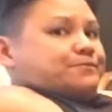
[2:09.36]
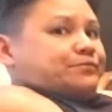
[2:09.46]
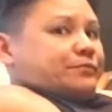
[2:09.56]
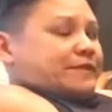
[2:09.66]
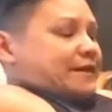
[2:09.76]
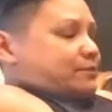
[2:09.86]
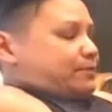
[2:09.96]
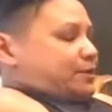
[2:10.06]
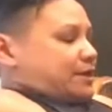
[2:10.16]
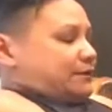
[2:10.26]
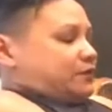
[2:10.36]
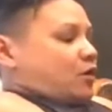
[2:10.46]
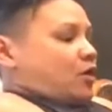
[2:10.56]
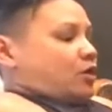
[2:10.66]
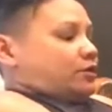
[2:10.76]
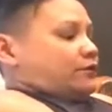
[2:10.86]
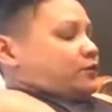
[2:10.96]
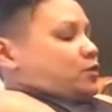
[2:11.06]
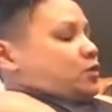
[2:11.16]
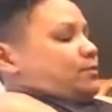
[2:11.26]
And that applies all of
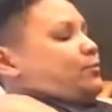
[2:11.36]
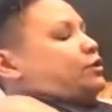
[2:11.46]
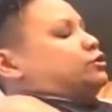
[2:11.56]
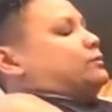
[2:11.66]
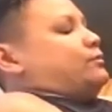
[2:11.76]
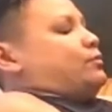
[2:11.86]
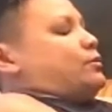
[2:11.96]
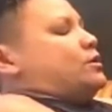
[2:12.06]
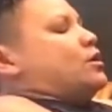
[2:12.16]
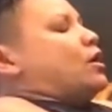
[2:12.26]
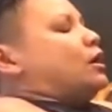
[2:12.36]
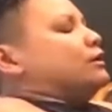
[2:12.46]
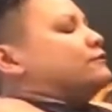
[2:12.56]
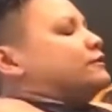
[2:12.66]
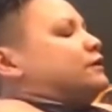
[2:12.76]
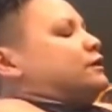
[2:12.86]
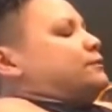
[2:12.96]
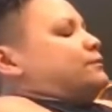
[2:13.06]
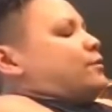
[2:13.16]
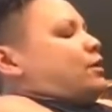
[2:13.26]
your pressure, all of
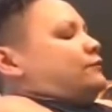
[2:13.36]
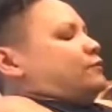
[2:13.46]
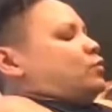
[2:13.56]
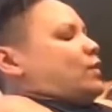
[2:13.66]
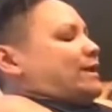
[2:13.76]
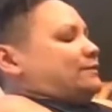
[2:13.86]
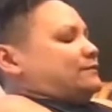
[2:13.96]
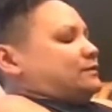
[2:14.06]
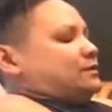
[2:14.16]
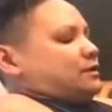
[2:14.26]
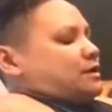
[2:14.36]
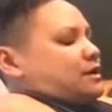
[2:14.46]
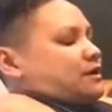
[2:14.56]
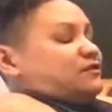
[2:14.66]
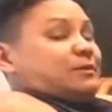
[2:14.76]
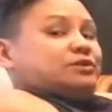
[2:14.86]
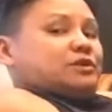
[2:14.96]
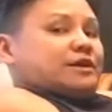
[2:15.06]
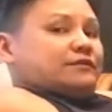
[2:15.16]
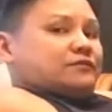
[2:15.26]
the weight is
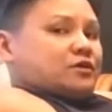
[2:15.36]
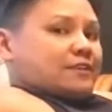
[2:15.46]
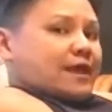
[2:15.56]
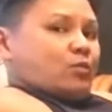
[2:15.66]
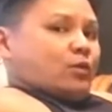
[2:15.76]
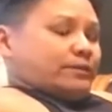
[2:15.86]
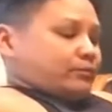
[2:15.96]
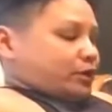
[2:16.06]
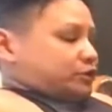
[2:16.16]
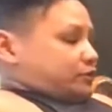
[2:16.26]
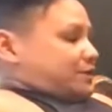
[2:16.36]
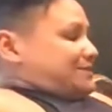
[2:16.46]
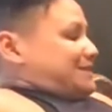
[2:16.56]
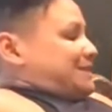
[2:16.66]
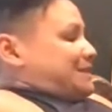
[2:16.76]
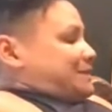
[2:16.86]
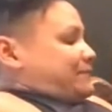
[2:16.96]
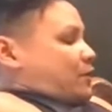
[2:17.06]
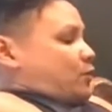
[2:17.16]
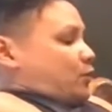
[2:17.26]
specialized on that one pressure that's hitting the
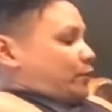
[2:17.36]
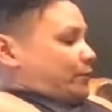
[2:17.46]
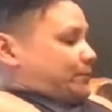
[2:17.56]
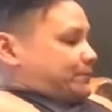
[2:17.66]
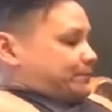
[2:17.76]
foam roller.